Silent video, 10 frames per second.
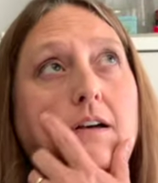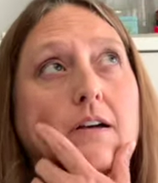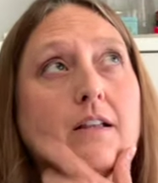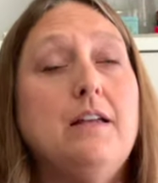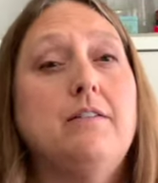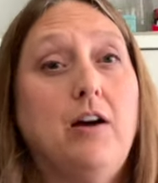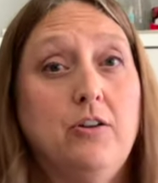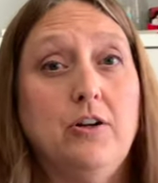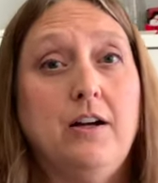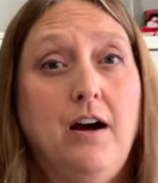A lot of
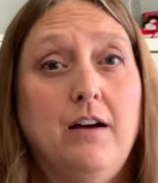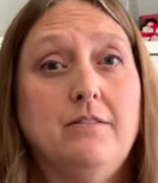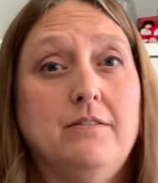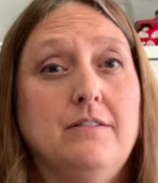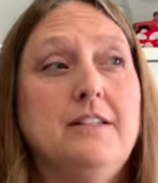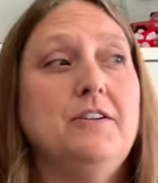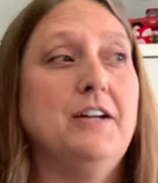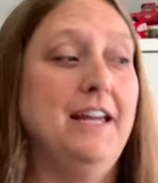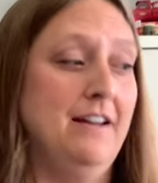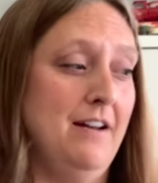color and cotton that are
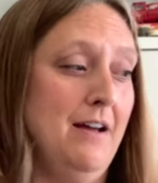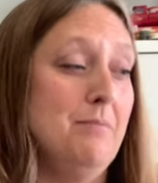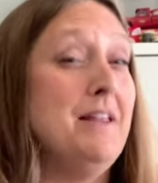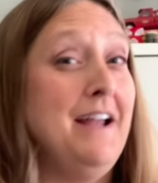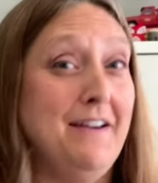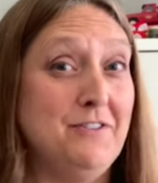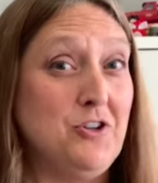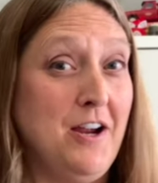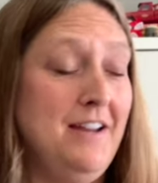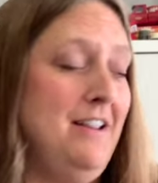kitted up that I haven't
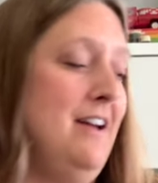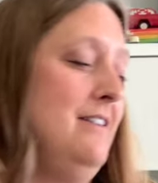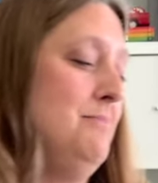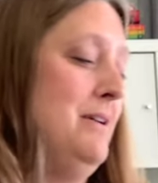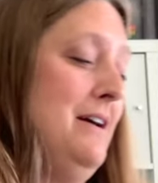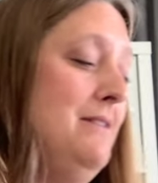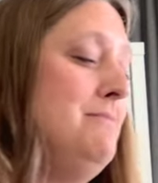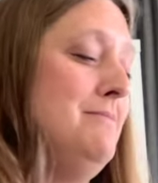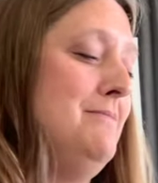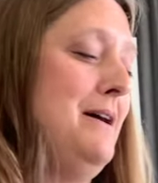tried yet, but
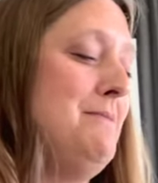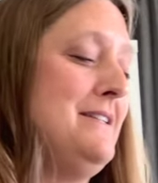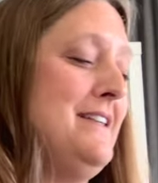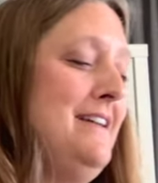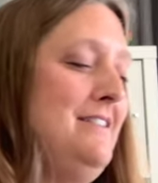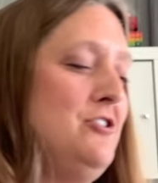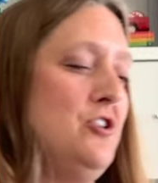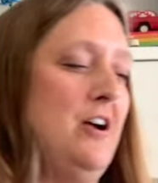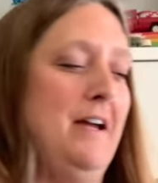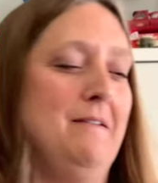I'm excited to
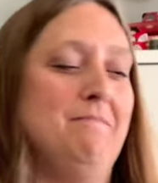try it.